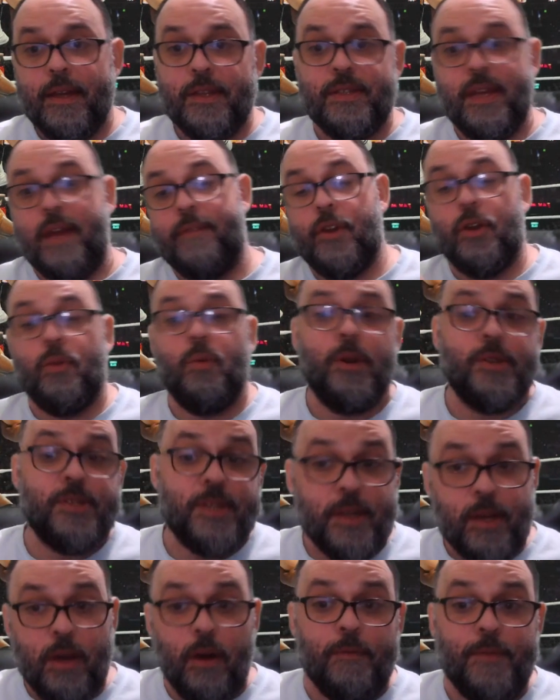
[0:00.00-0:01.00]
Xavier Woods
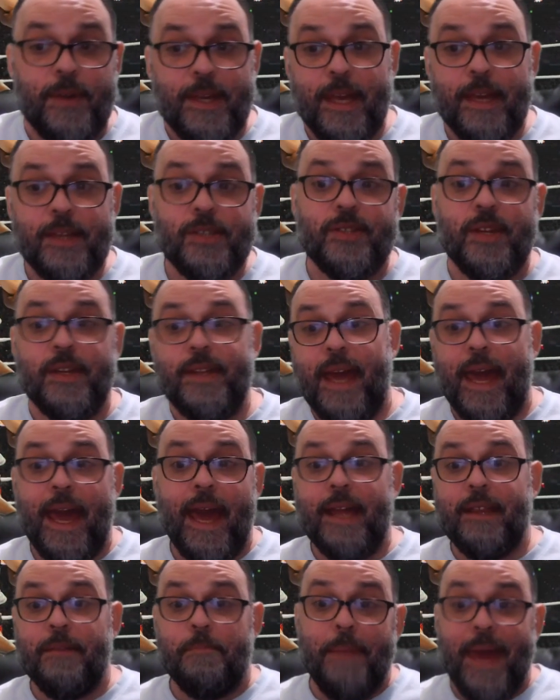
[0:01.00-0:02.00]
and Kofi Kingston,
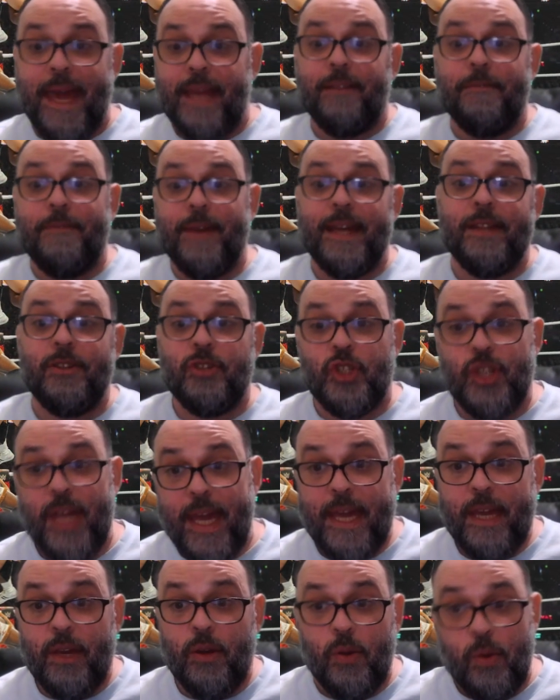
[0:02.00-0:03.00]
and main event
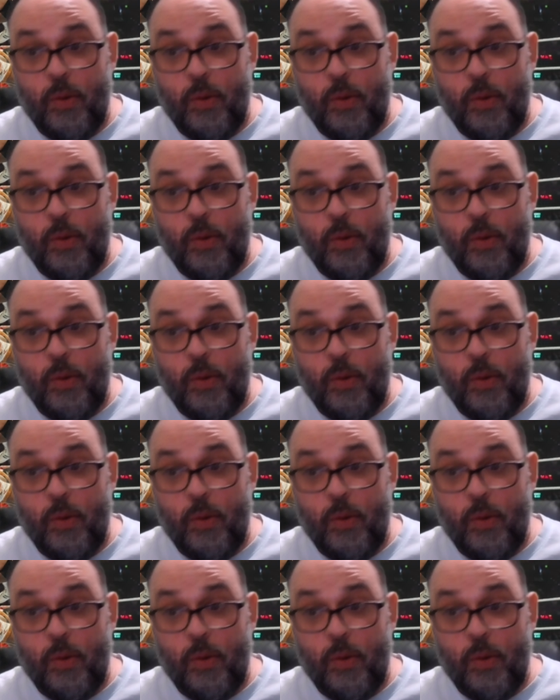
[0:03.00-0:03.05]
Jey